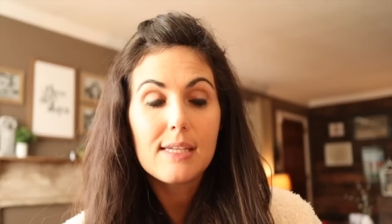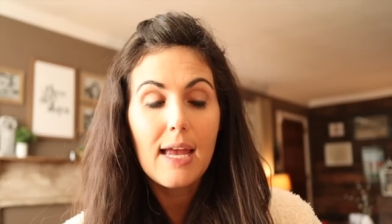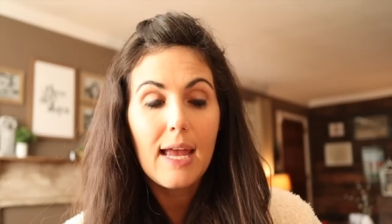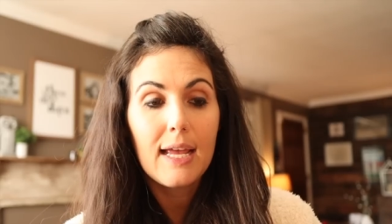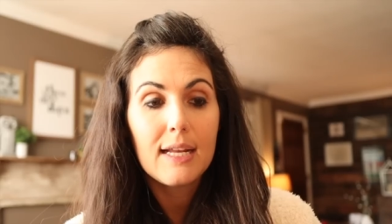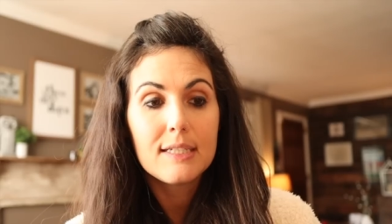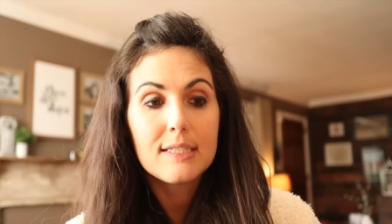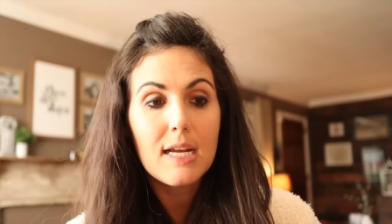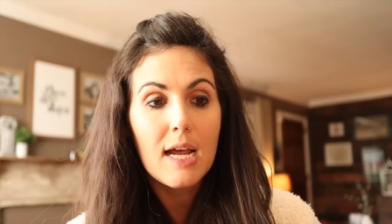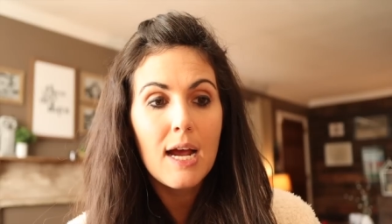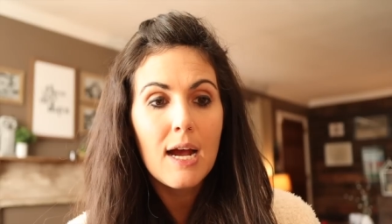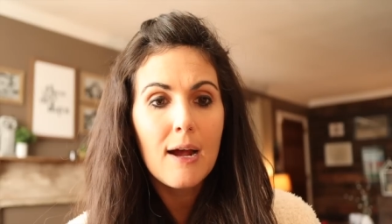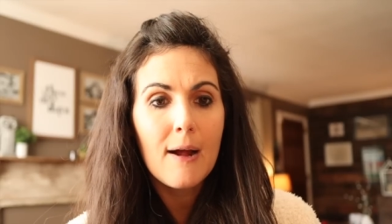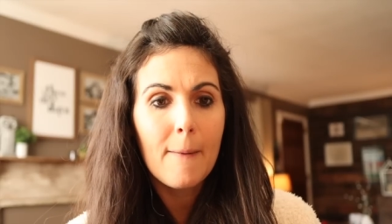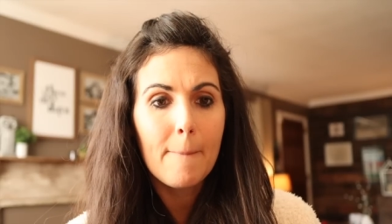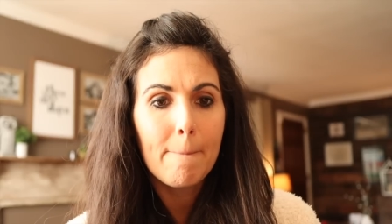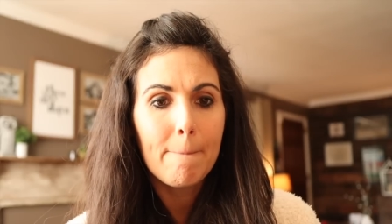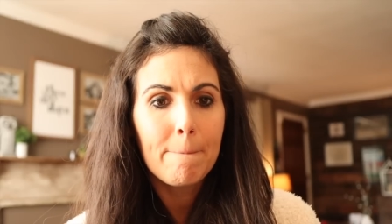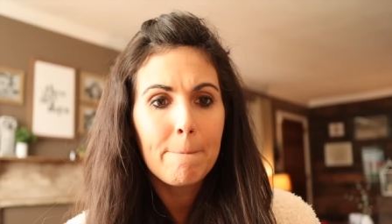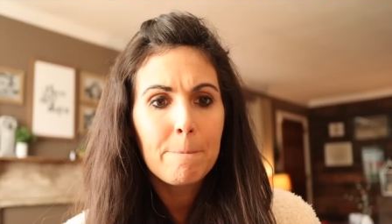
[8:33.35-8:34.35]
And
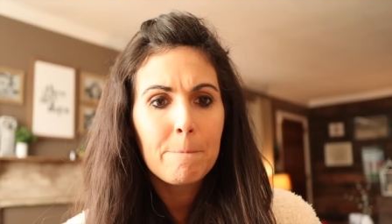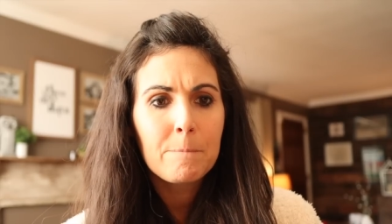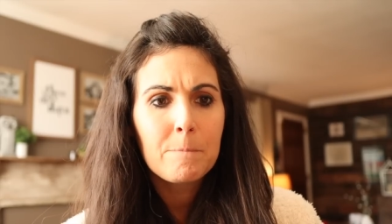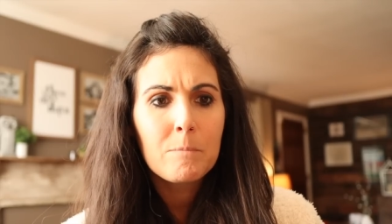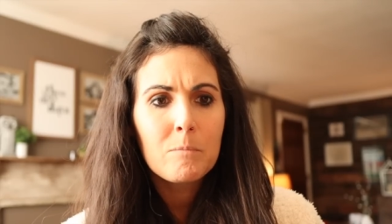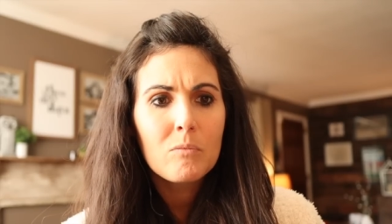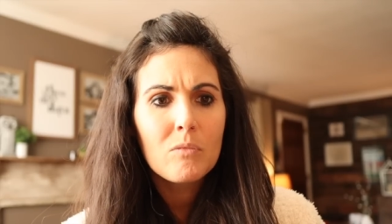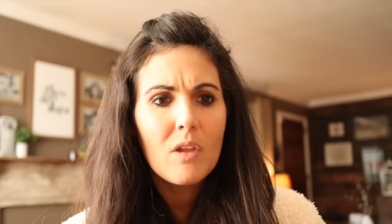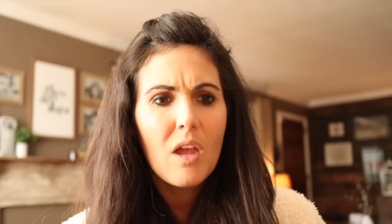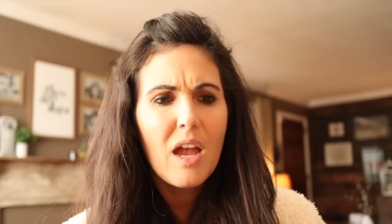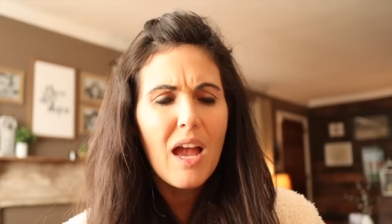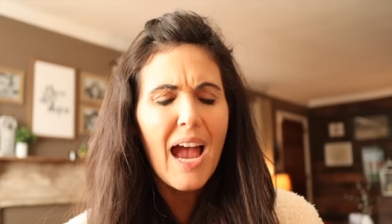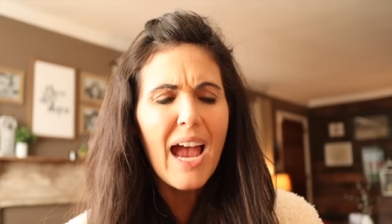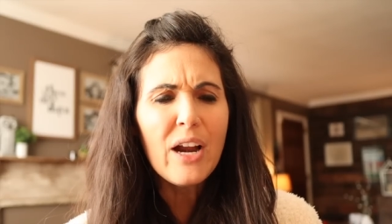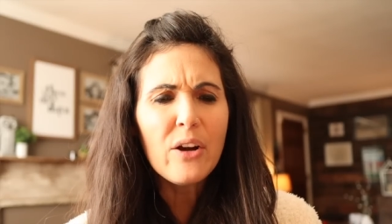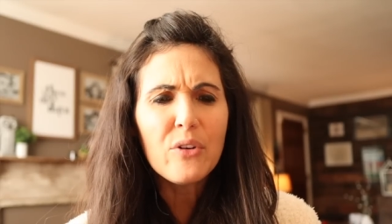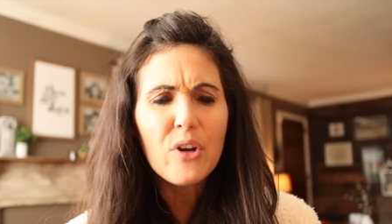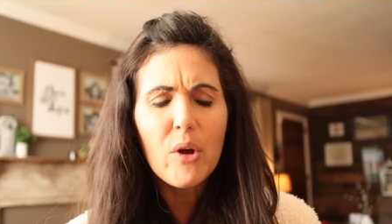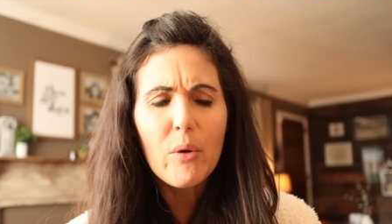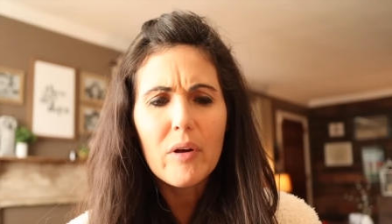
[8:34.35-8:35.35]
I
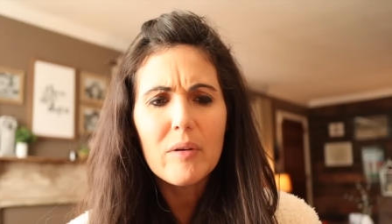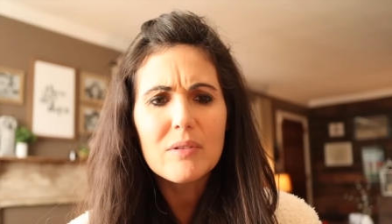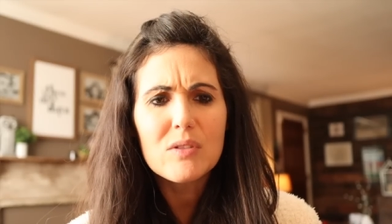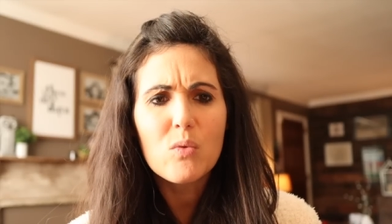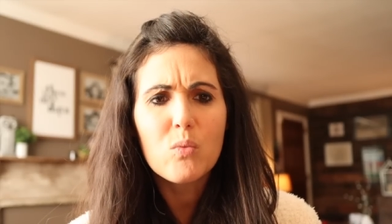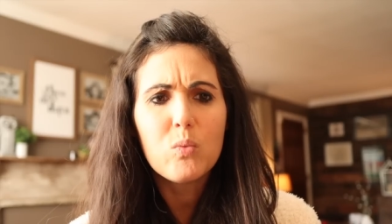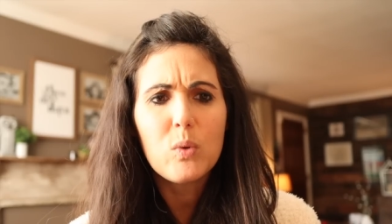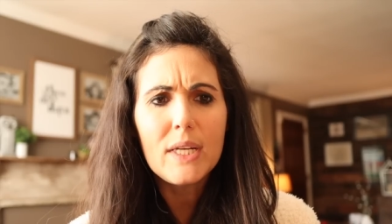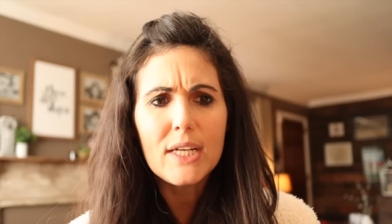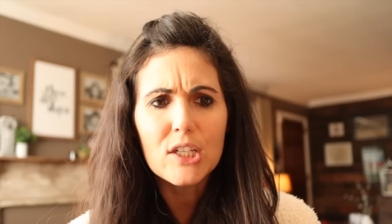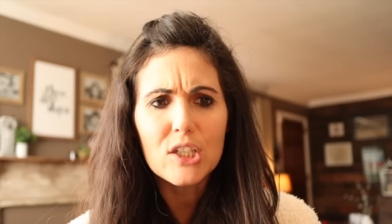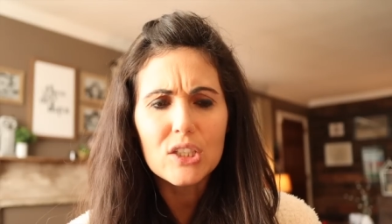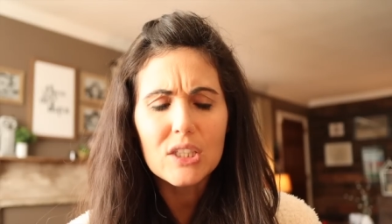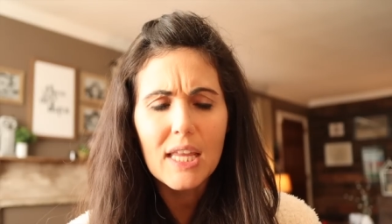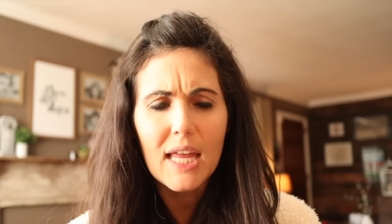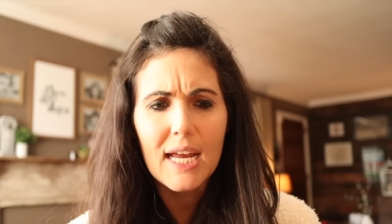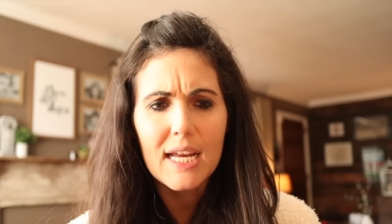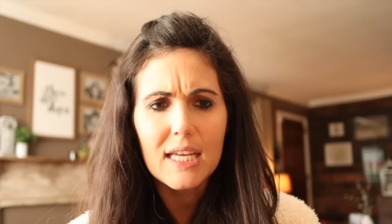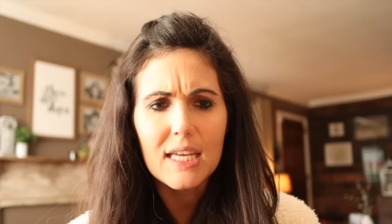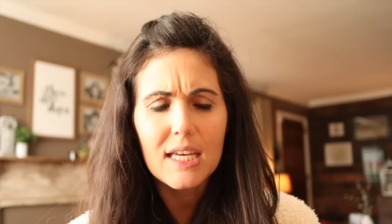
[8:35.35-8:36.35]
don't know, it was weird.
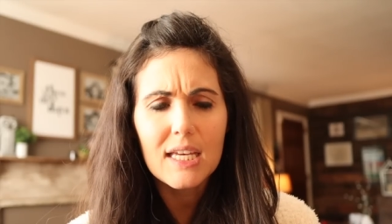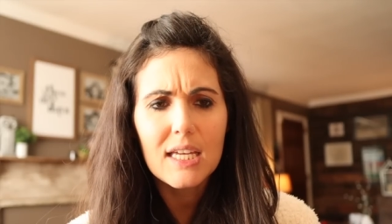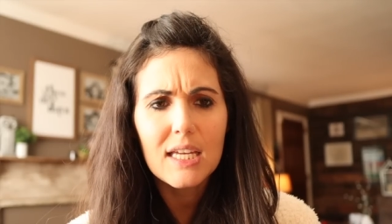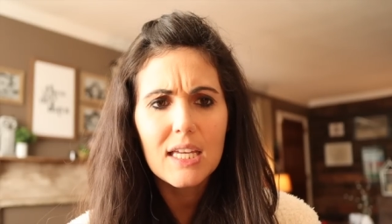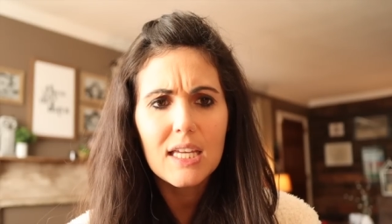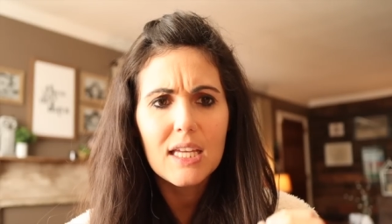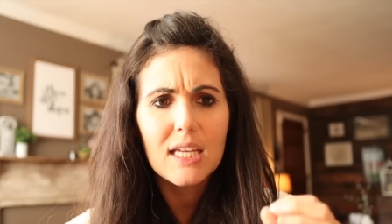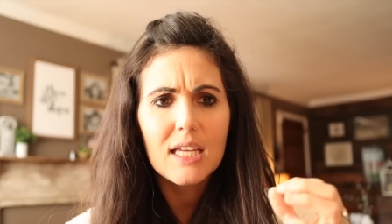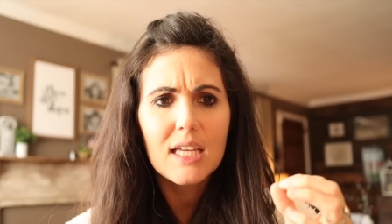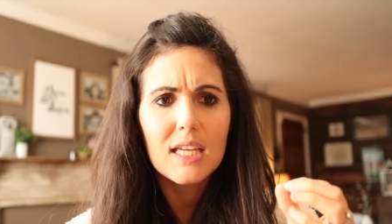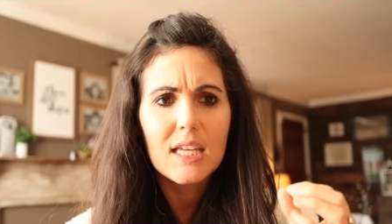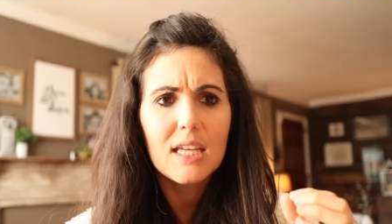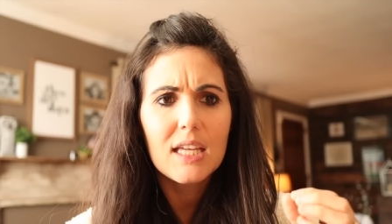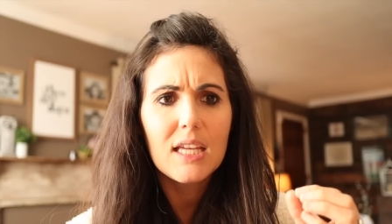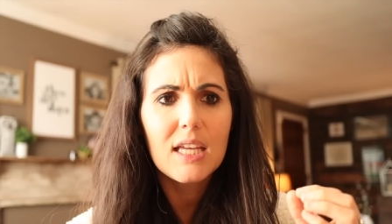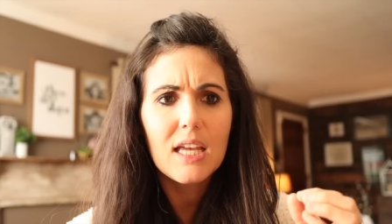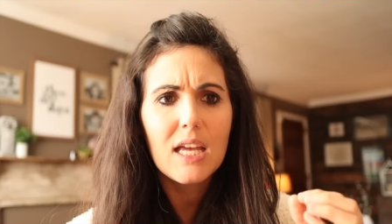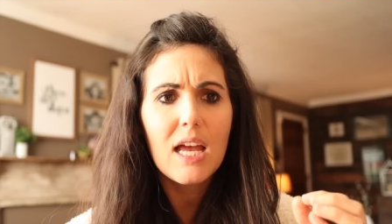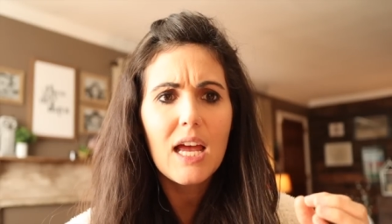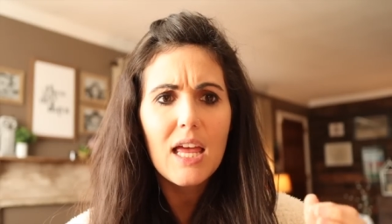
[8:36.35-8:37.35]
Like,
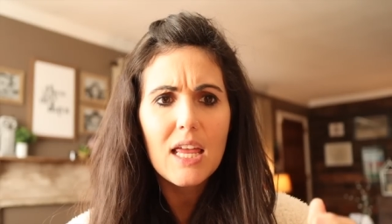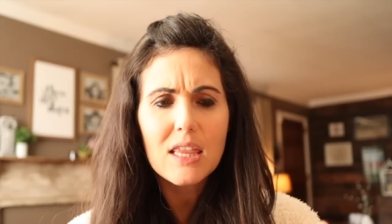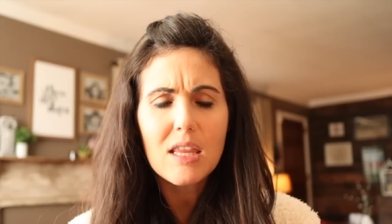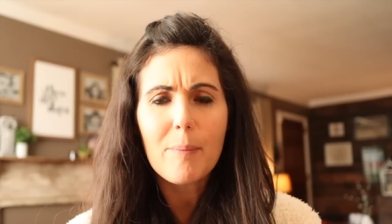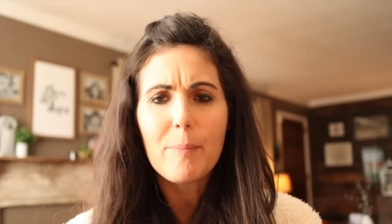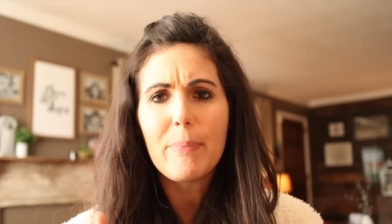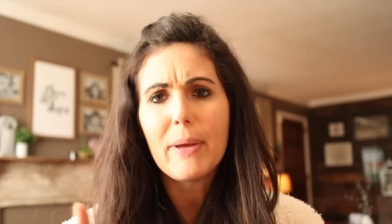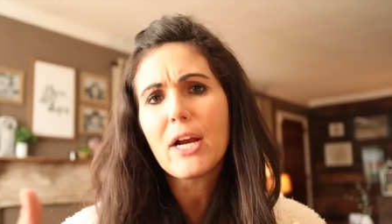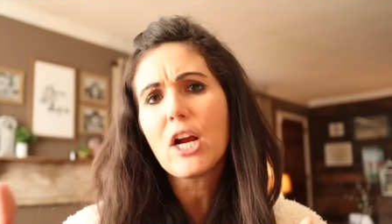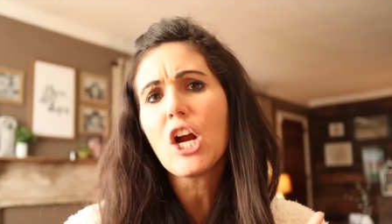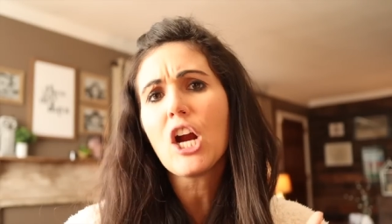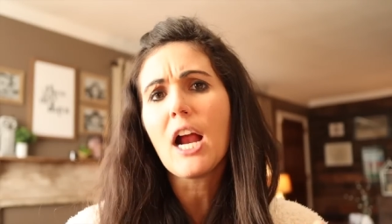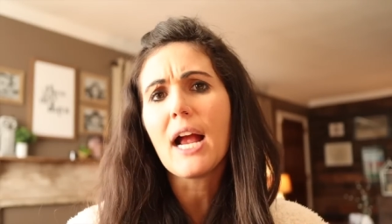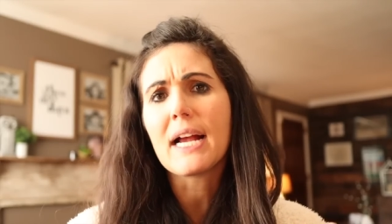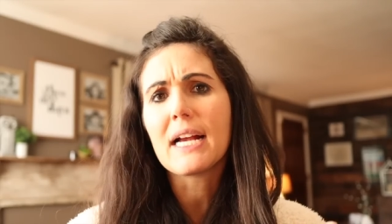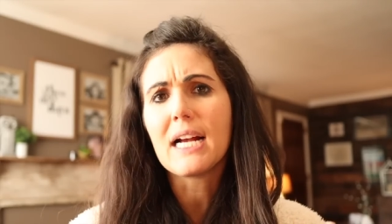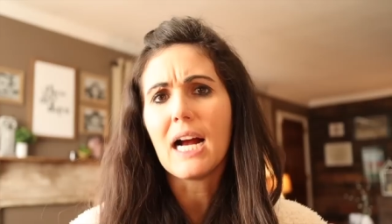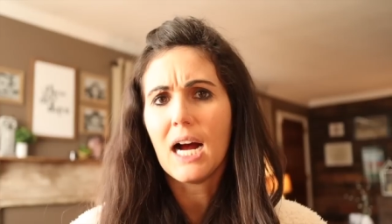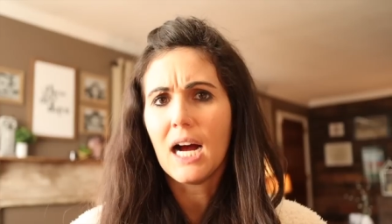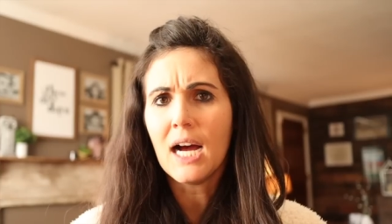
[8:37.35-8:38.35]
the bigger
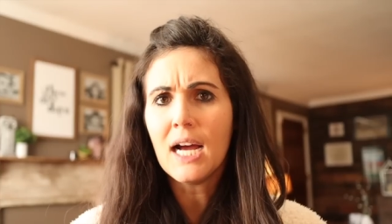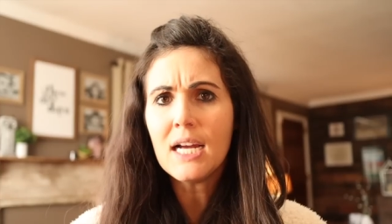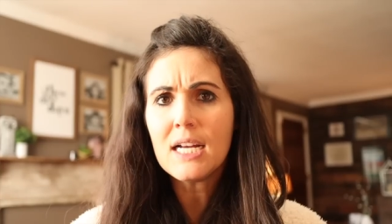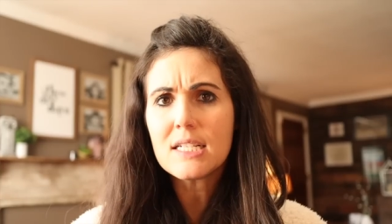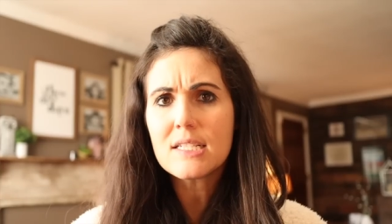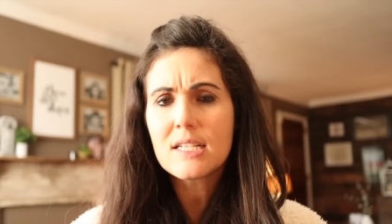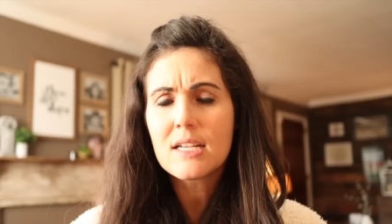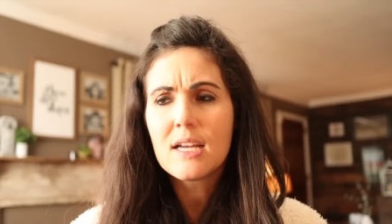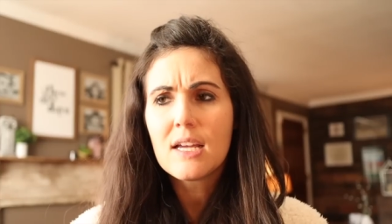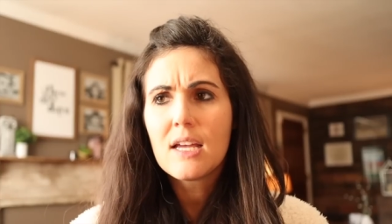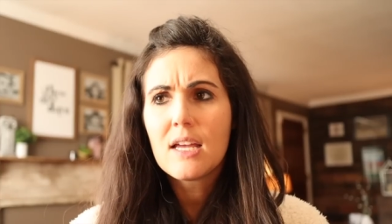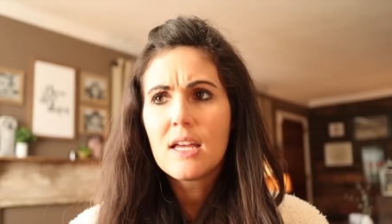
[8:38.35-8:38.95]
I got,